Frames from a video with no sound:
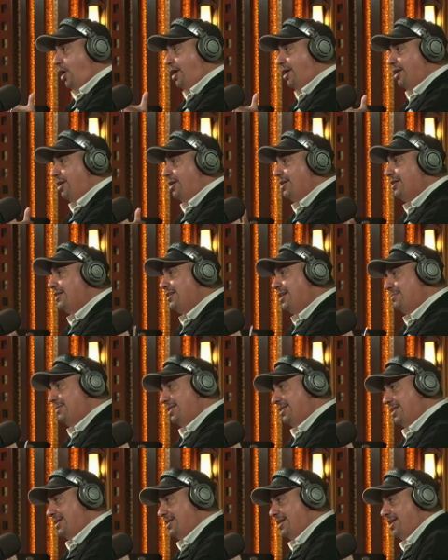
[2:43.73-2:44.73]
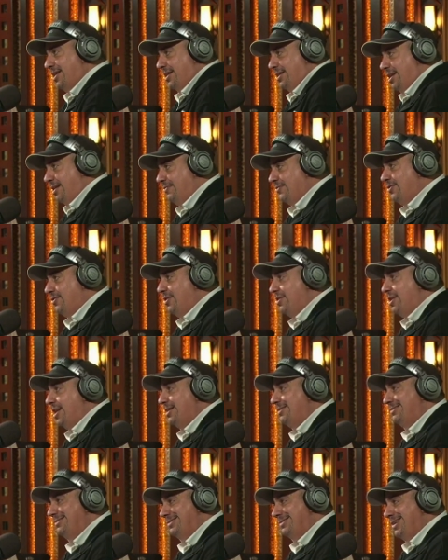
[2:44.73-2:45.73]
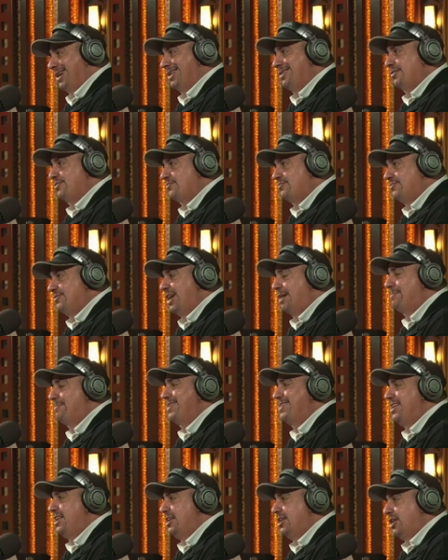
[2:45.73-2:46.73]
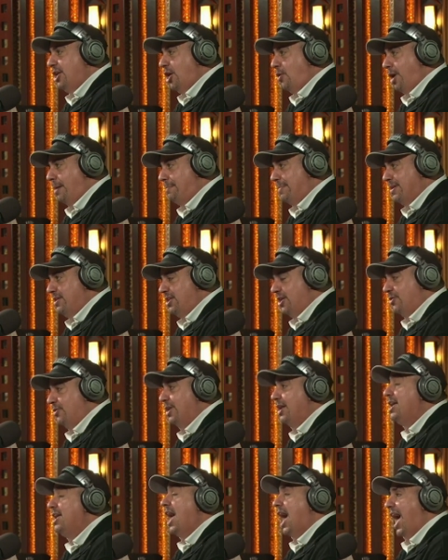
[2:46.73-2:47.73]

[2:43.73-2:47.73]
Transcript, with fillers: her come in on a golf cart and I kind of screwed up and didn't go up and right. do it.